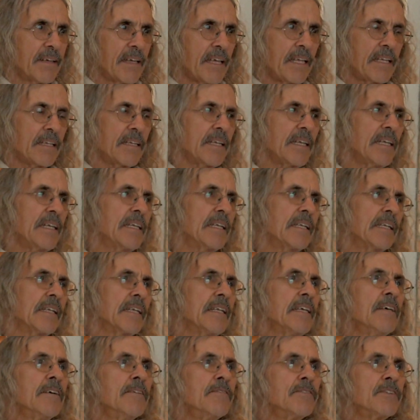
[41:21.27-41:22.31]
And it
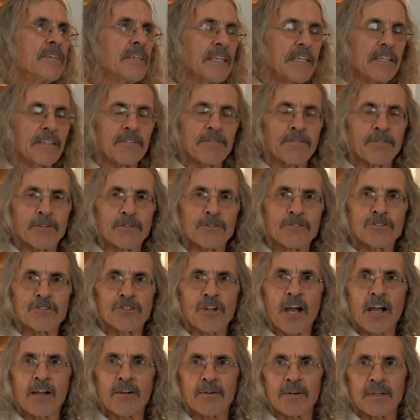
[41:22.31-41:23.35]
lives in the first
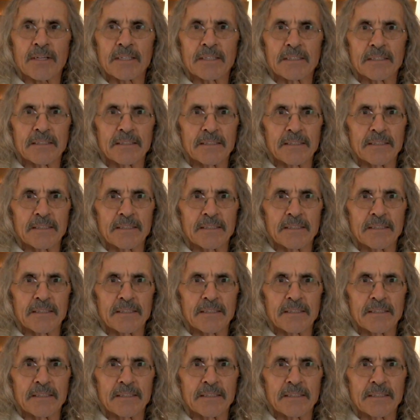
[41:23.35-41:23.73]
chakra,